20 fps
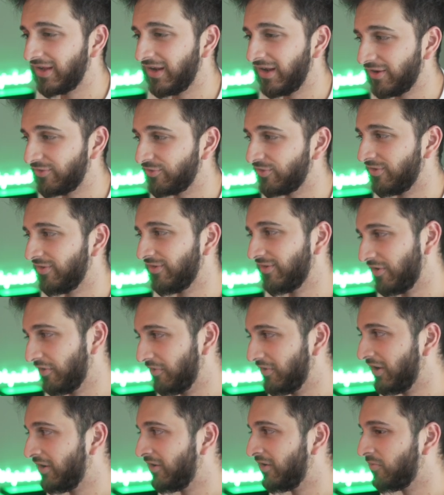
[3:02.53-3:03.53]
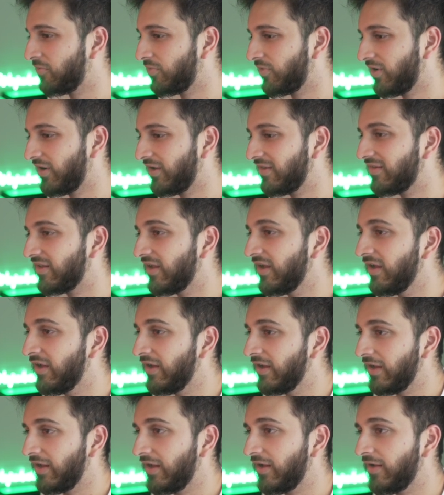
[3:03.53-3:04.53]
collections go down in price.
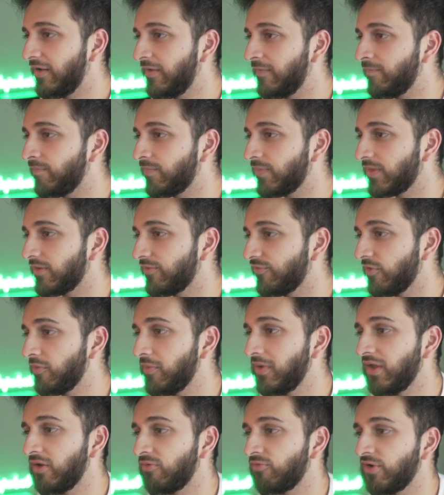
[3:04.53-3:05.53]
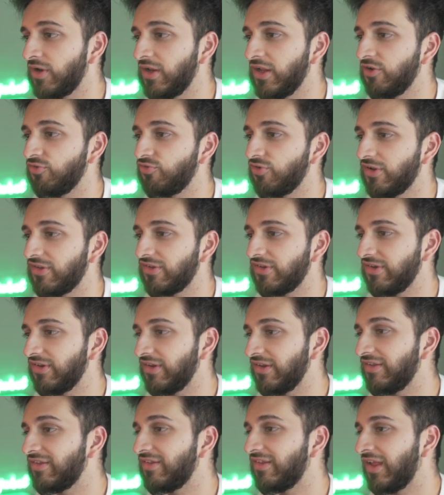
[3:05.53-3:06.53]
For me, I'm really interested
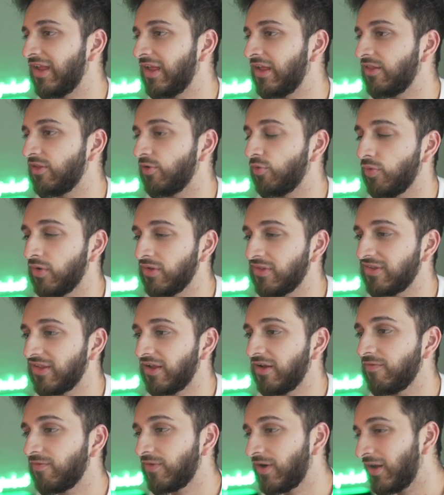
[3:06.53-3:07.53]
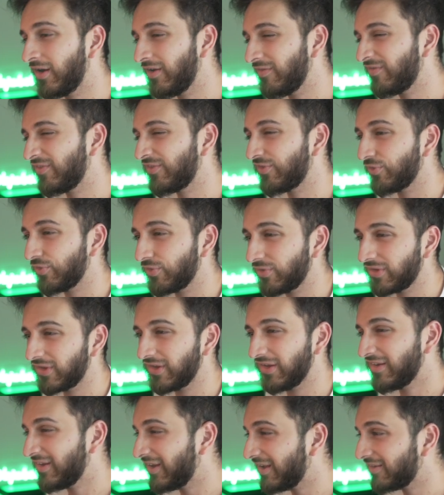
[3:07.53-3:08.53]
in seeing the ones that have kind of stood
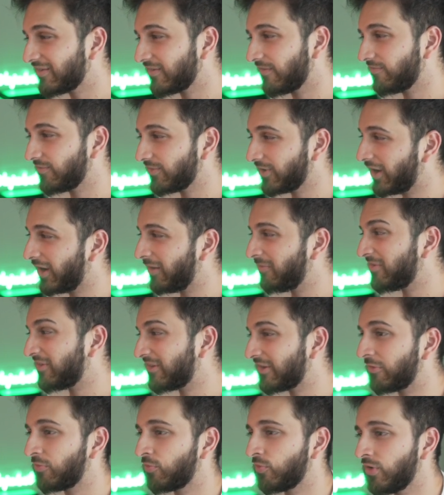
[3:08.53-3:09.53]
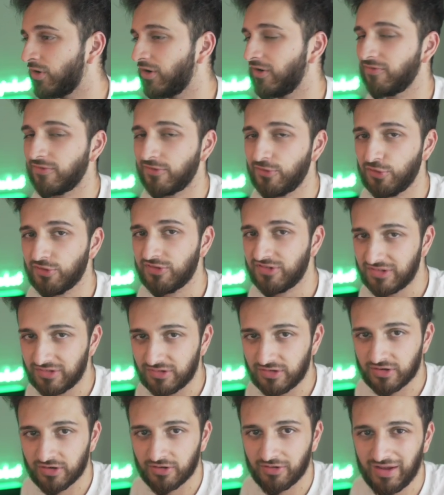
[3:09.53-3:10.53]
the test of time somewhat. Of course,
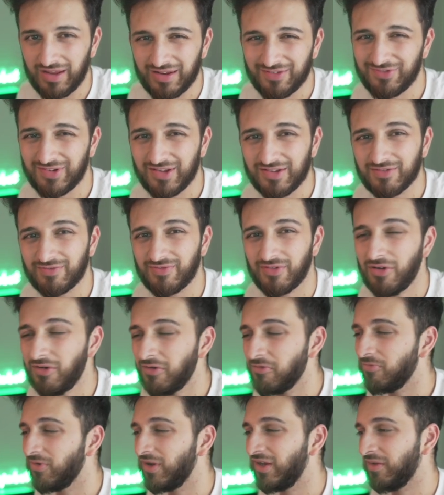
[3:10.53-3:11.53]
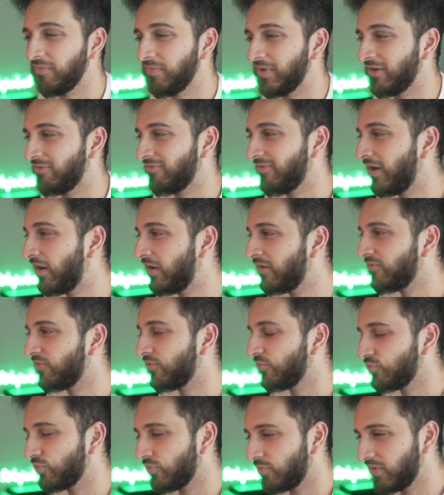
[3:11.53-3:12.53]
you know, NFTs have only really been around
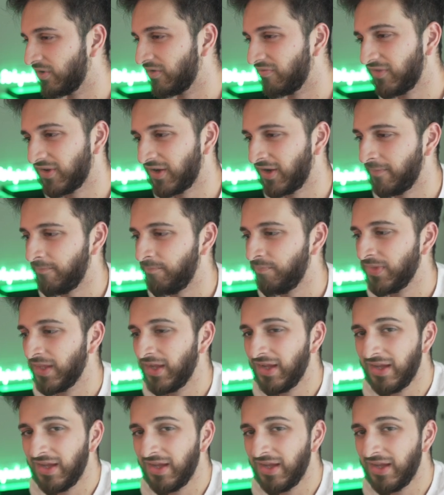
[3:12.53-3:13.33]
for a short period of time.